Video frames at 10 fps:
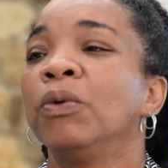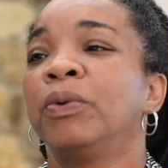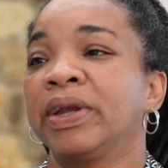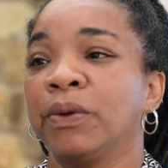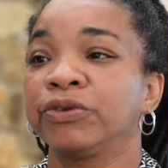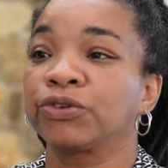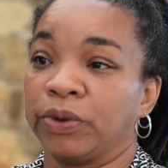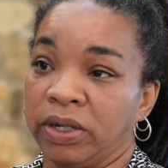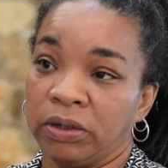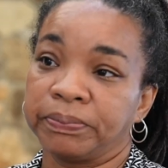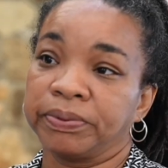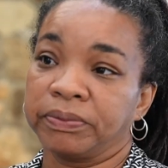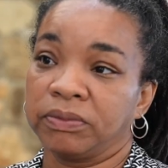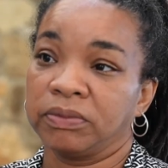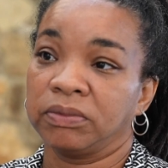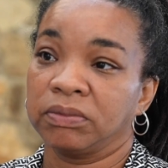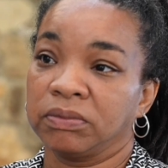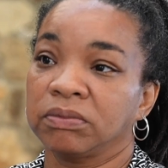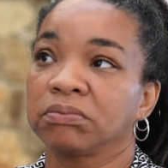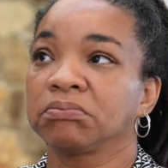When I was growing up
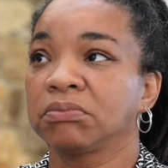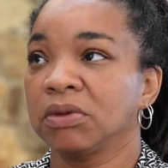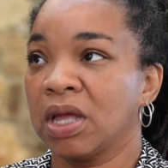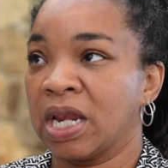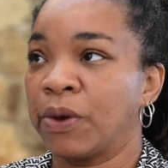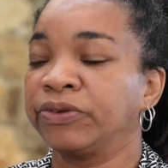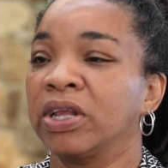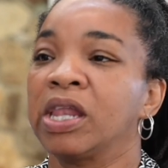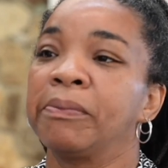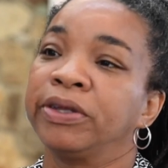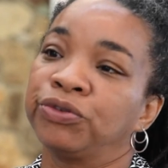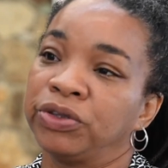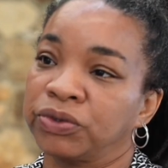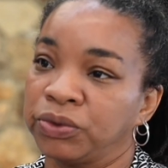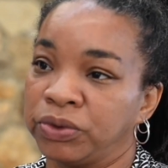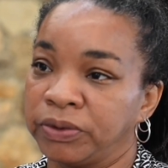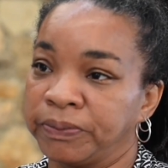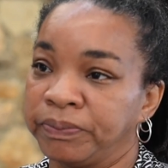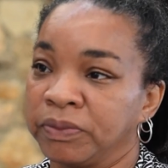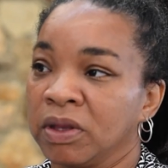and I was in elementary school,
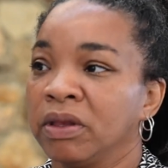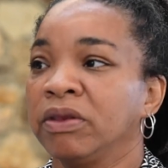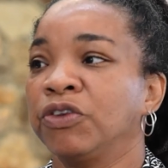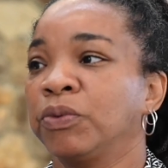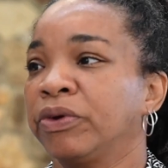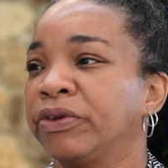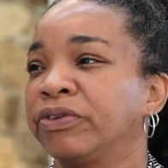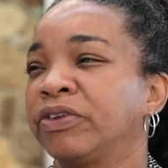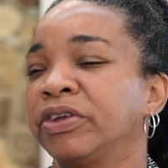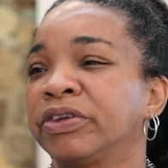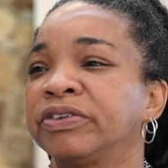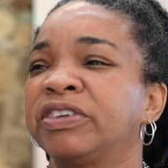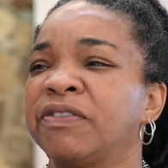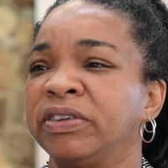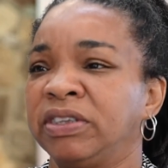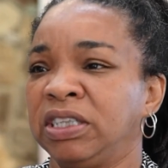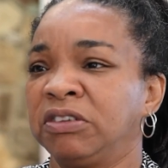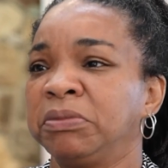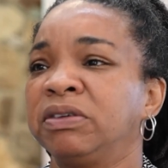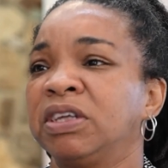this was the
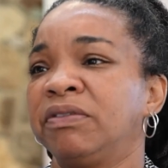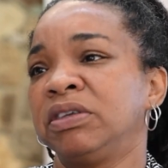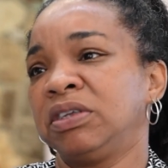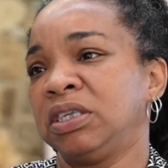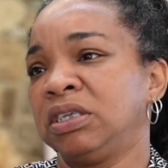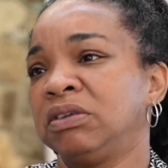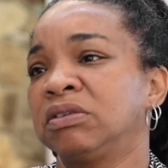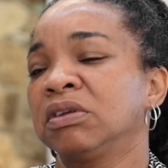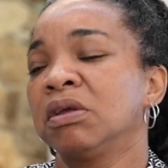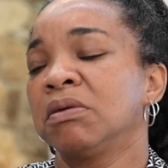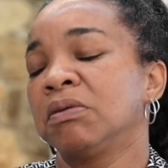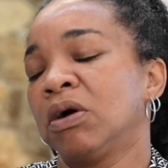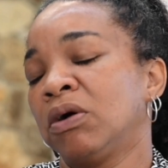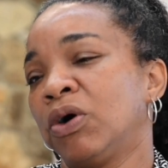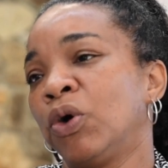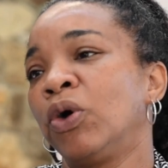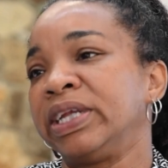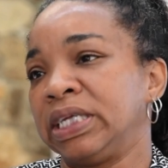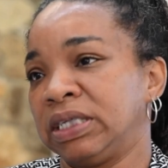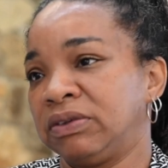70s, mid-70s,
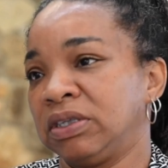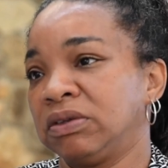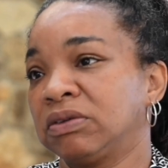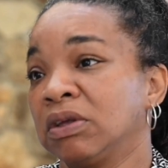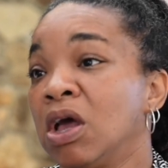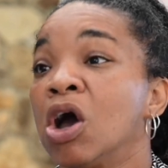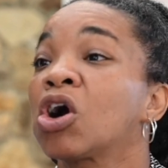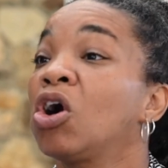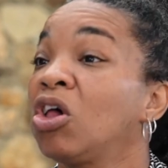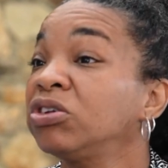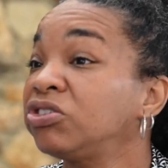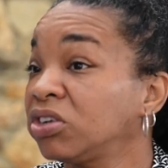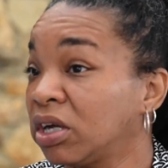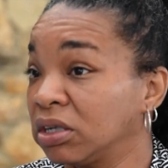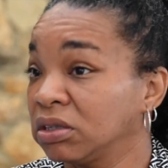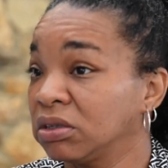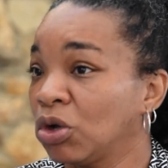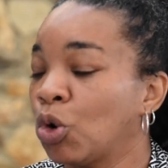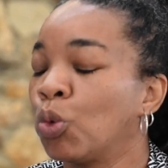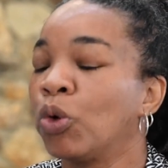early 80s. Culture
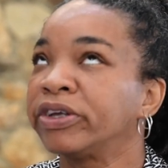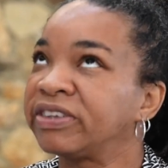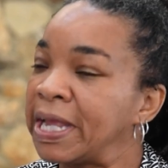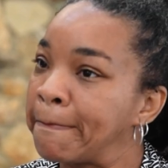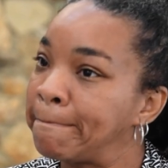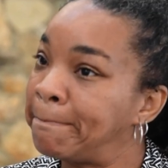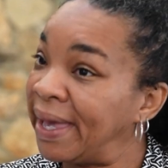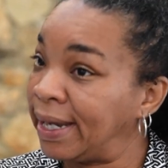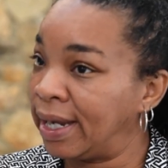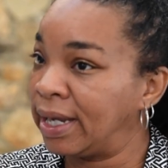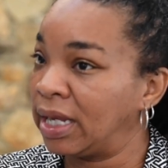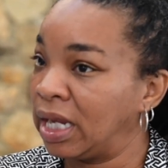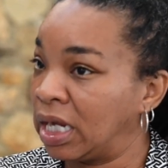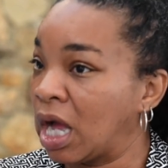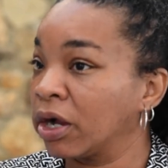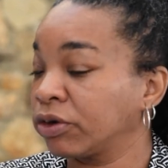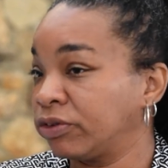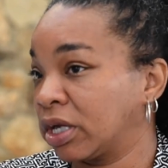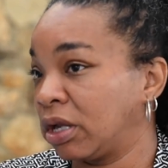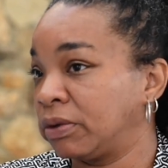was embedded in our
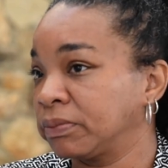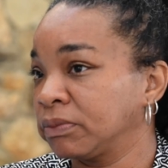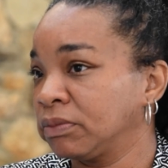curriculum.